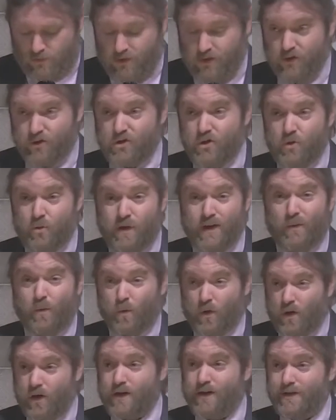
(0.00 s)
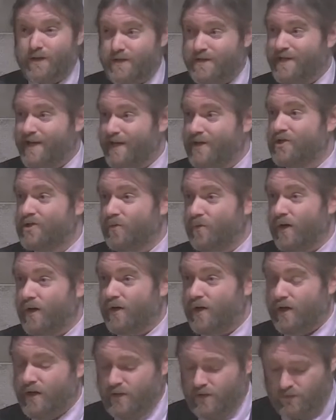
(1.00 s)
They're doing work in the
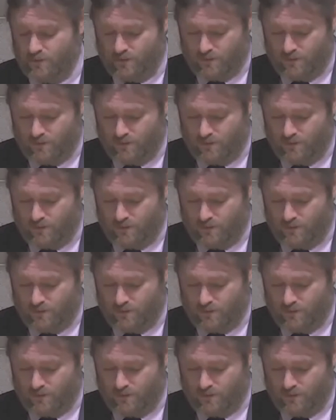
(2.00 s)
sanctuary.